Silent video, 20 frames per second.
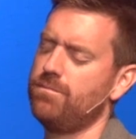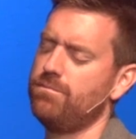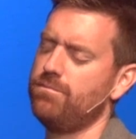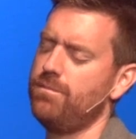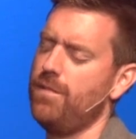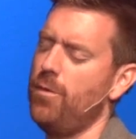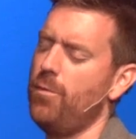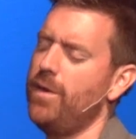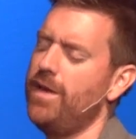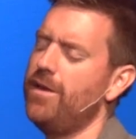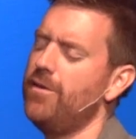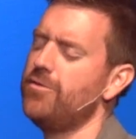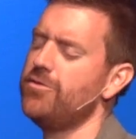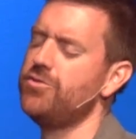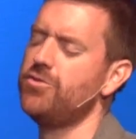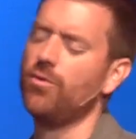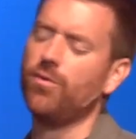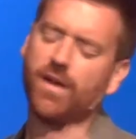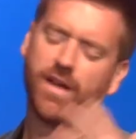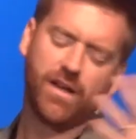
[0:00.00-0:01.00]
May we hear
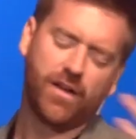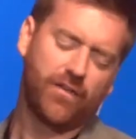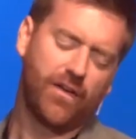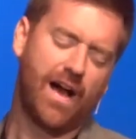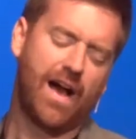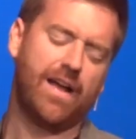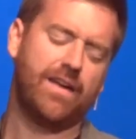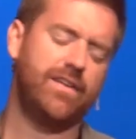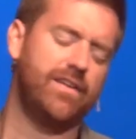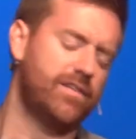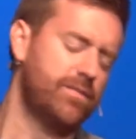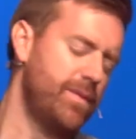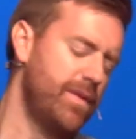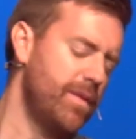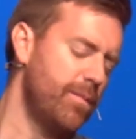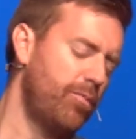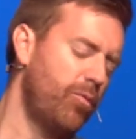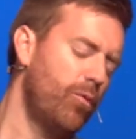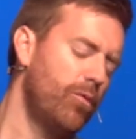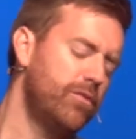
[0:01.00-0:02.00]
joy and gladness. May
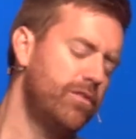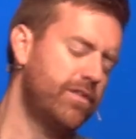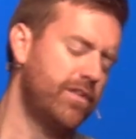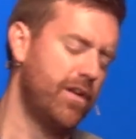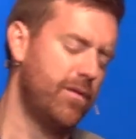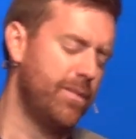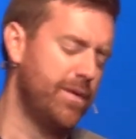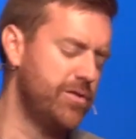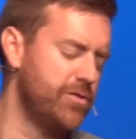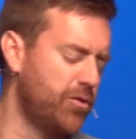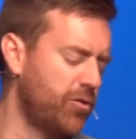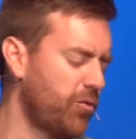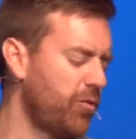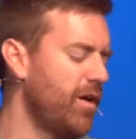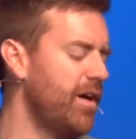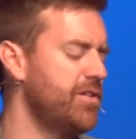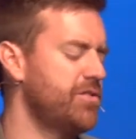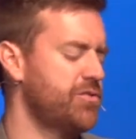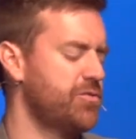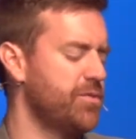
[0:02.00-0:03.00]
the bones that have been
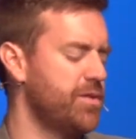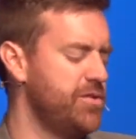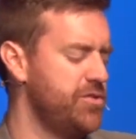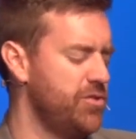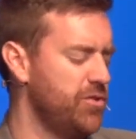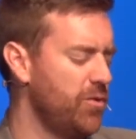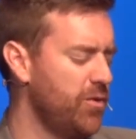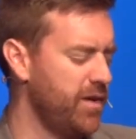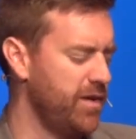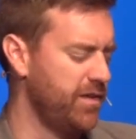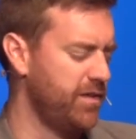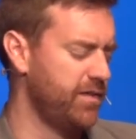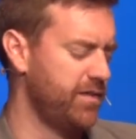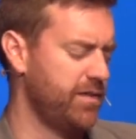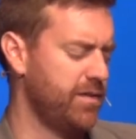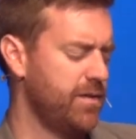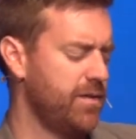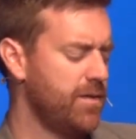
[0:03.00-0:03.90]
crushed rejoice.